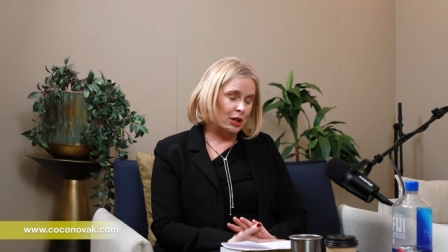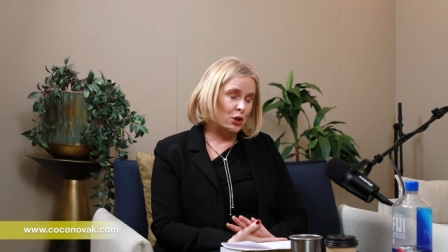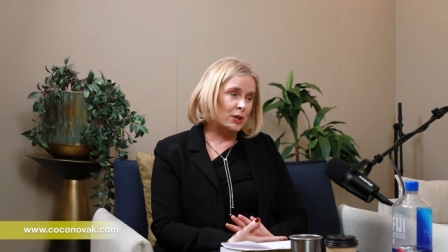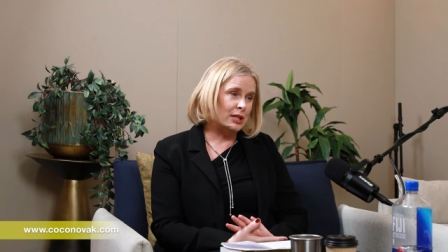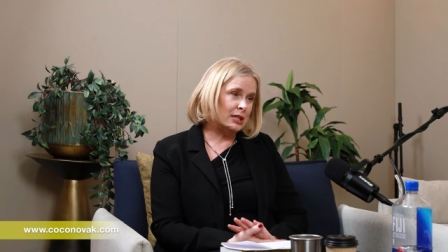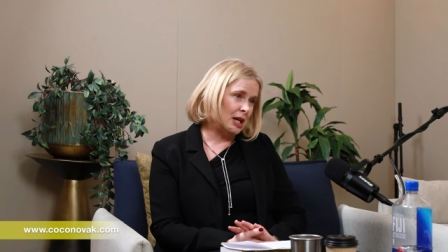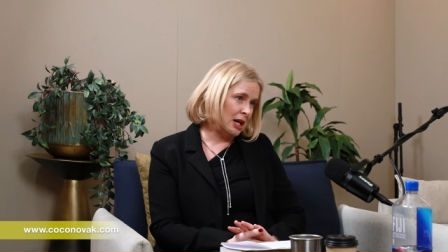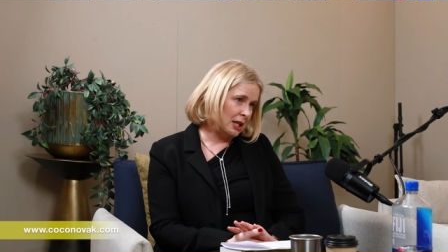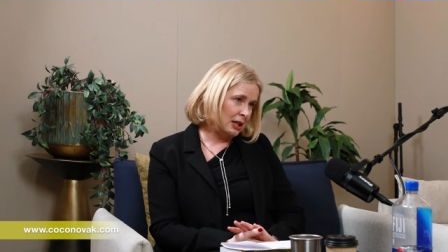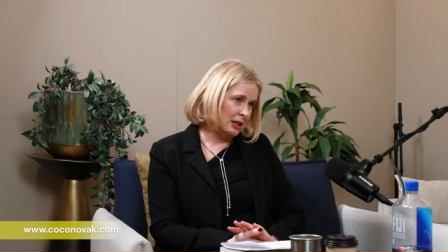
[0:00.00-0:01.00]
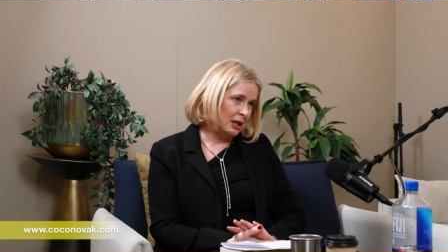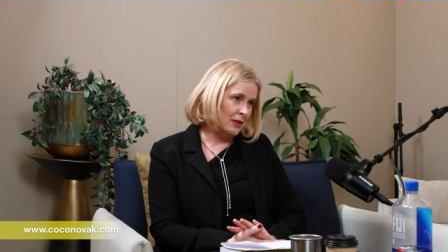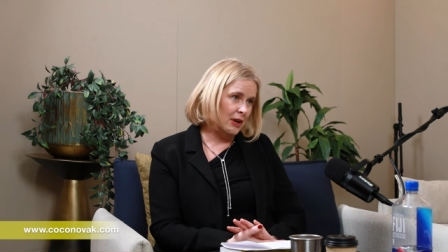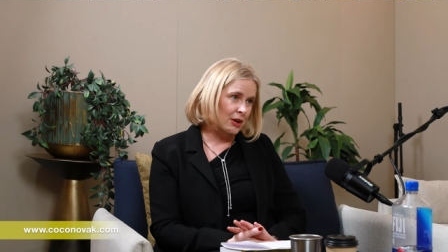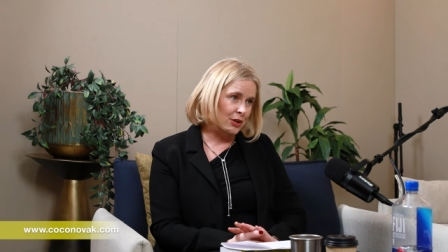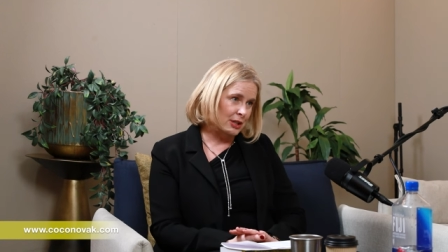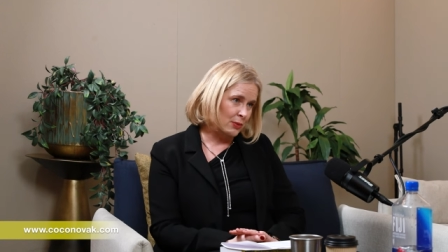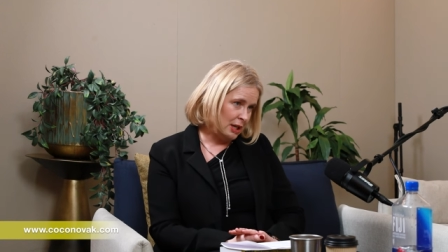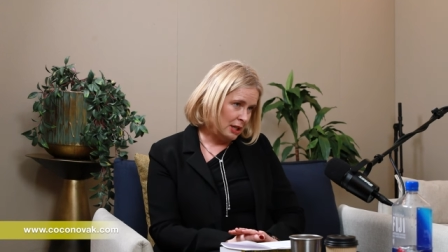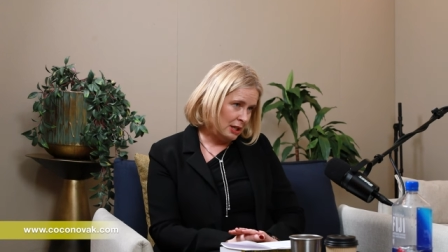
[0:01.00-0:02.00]
who are stuck in various
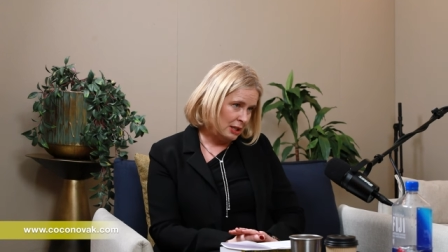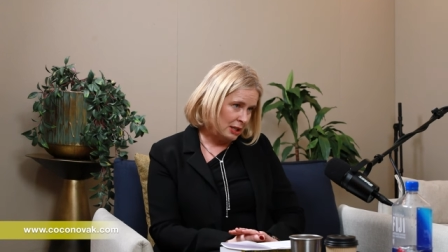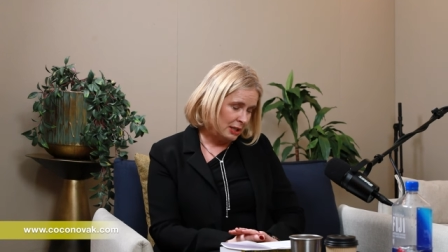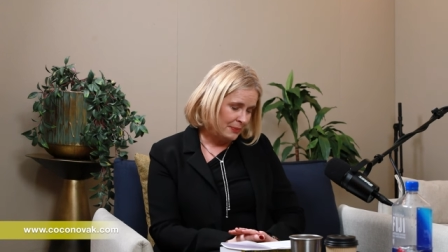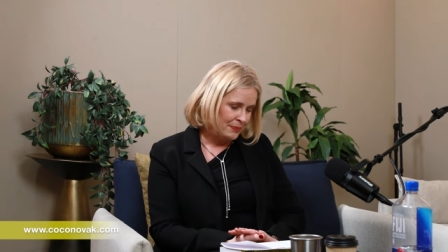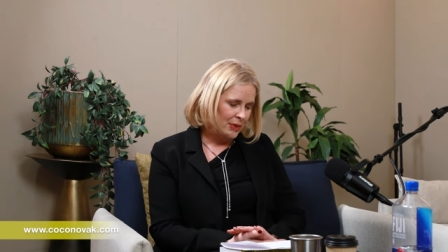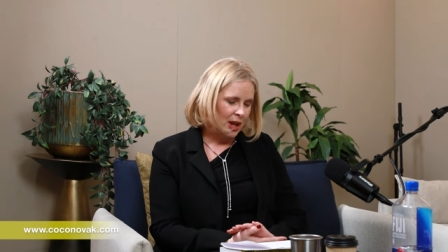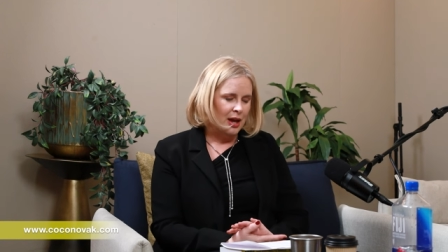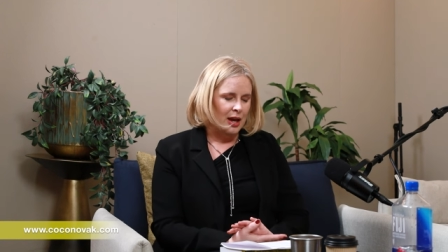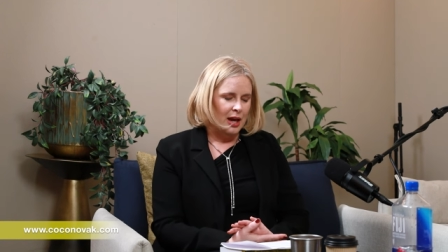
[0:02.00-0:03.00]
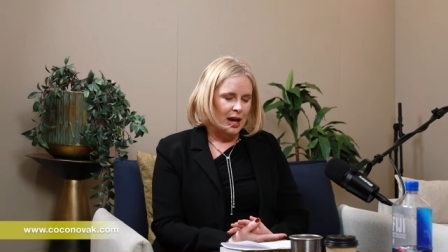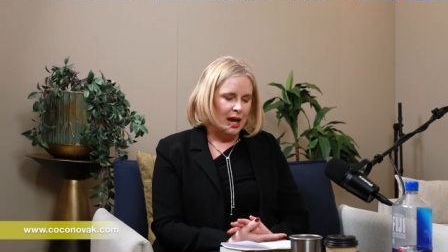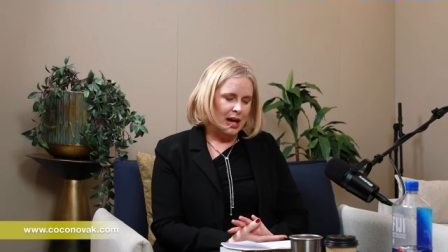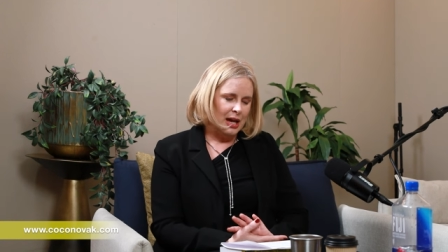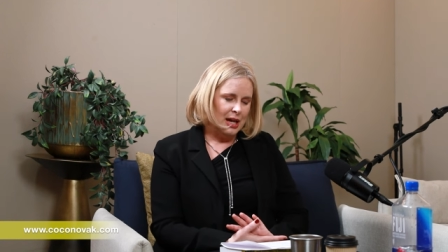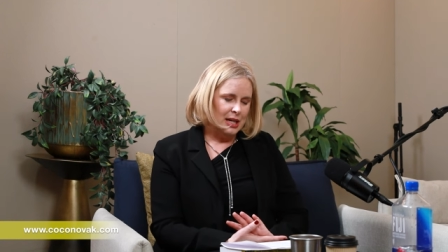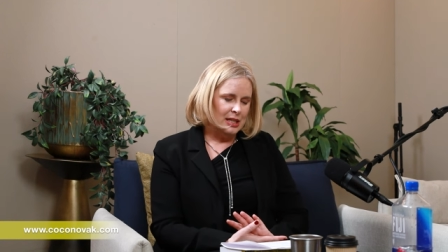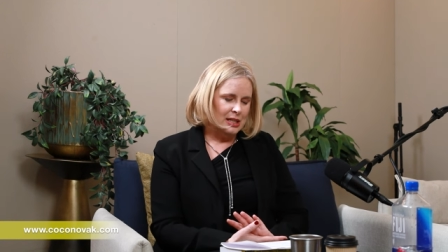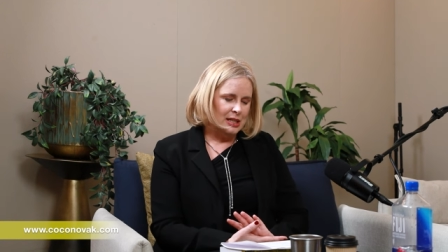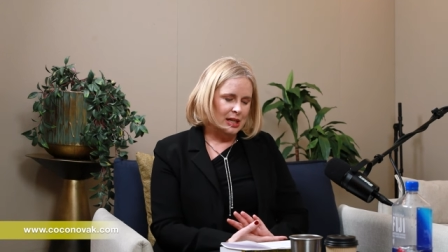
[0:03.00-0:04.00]
ways
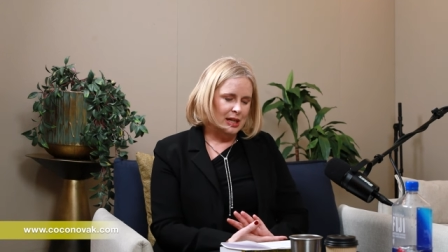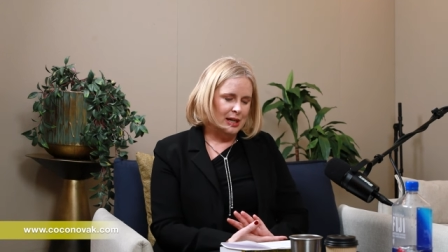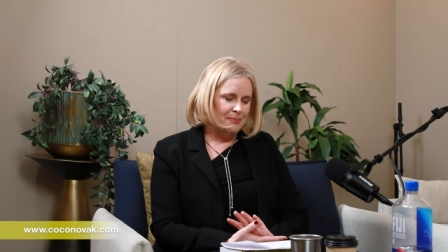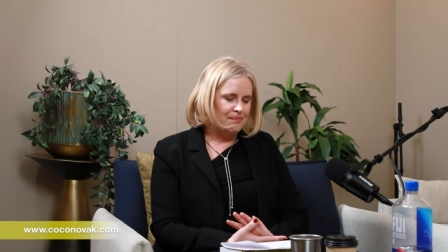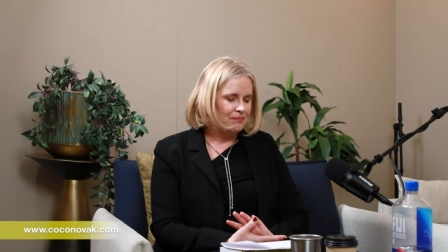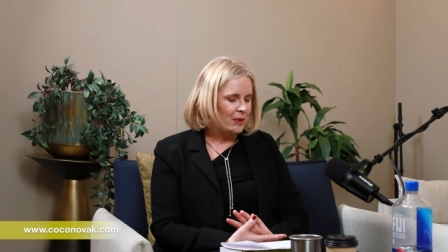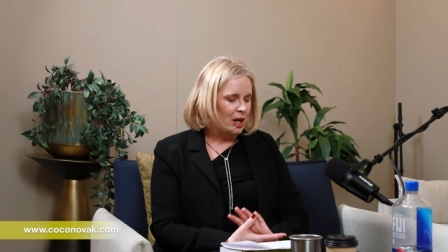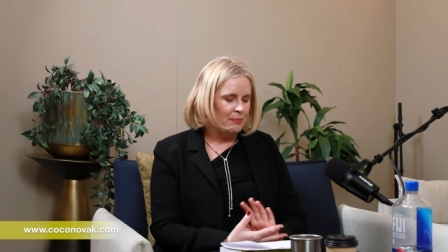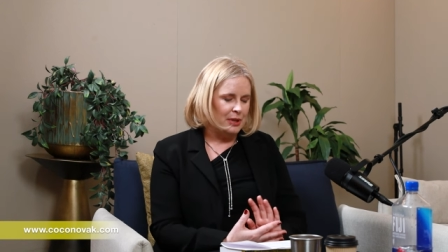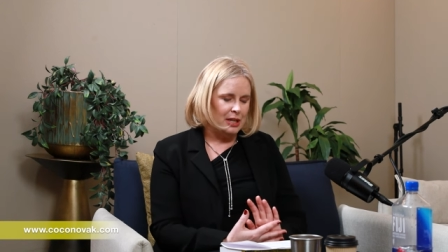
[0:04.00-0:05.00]
and kind of be